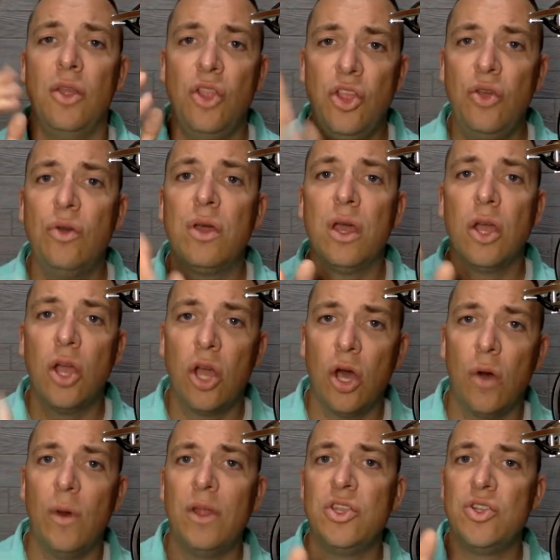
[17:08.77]
You can
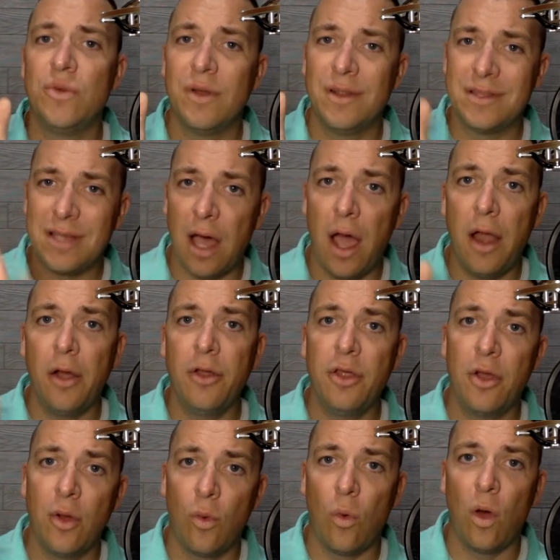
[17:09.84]
go and do an entire
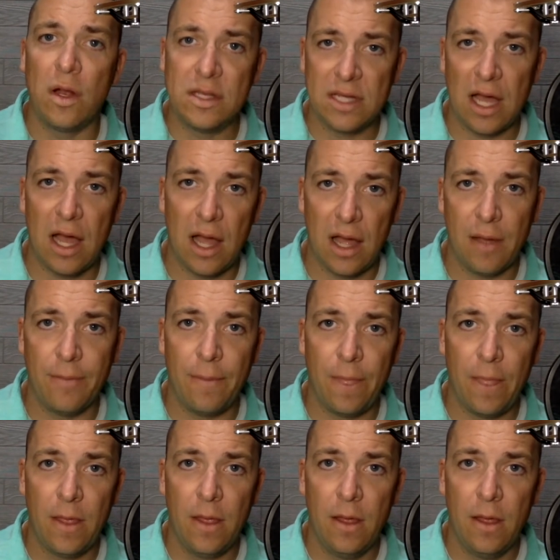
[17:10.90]
year at one time,